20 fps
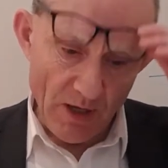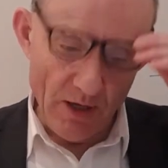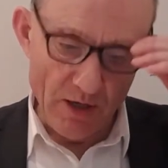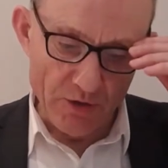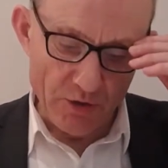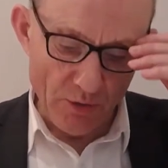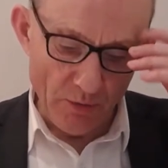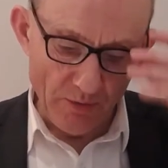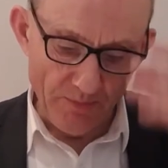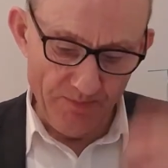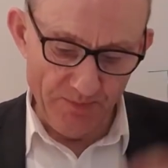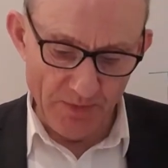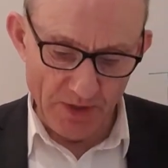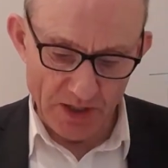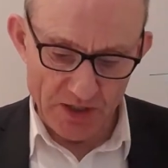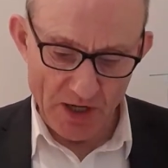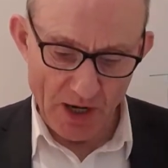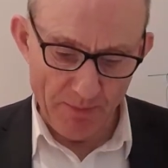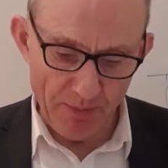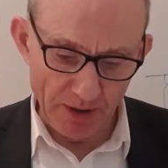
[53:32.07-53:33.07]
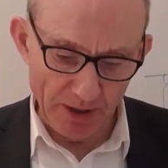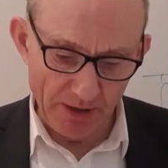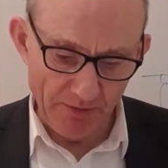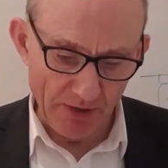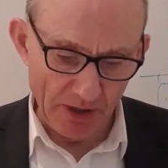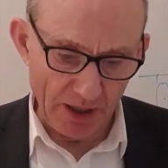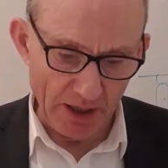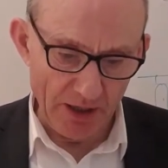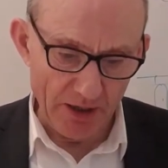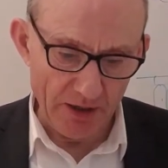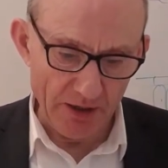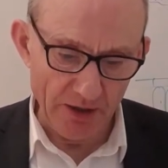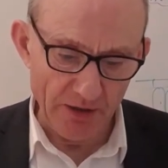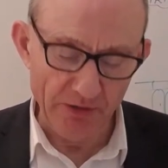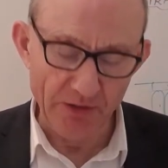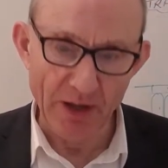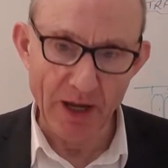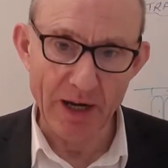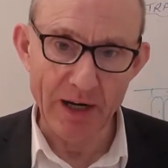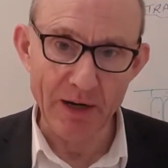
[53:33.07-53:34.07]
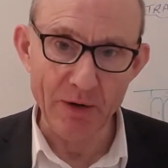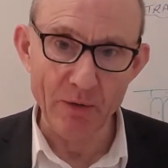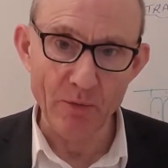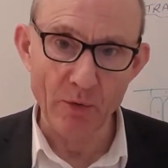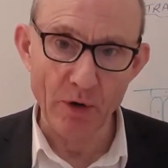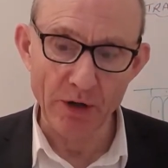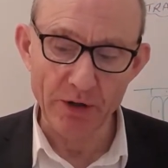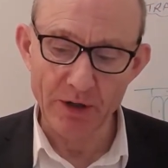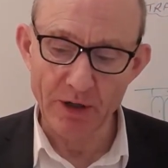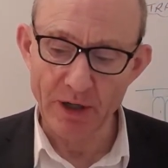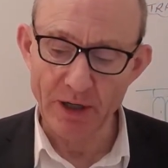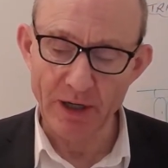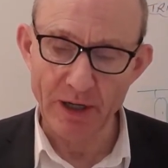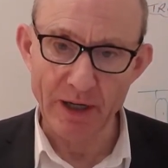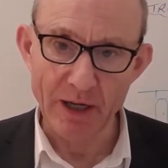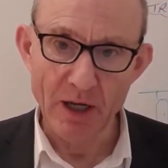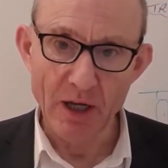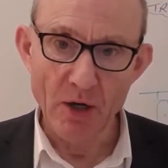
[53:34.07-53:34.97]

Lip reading: So an example given here is that water lily.